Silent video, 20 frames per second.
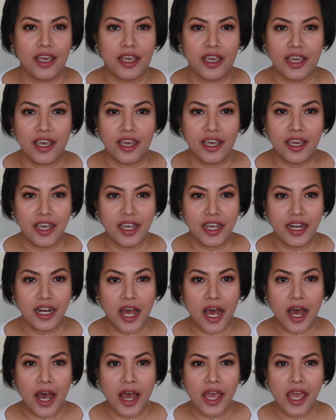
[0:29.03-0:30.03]
And
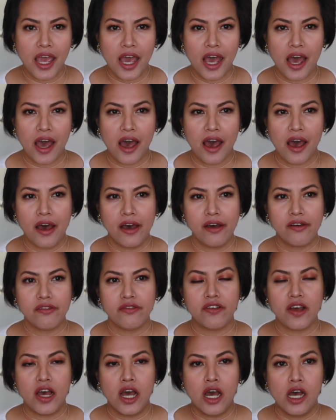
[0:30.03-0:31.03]
I
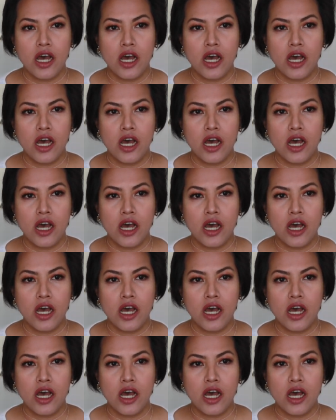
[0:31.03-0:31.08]
have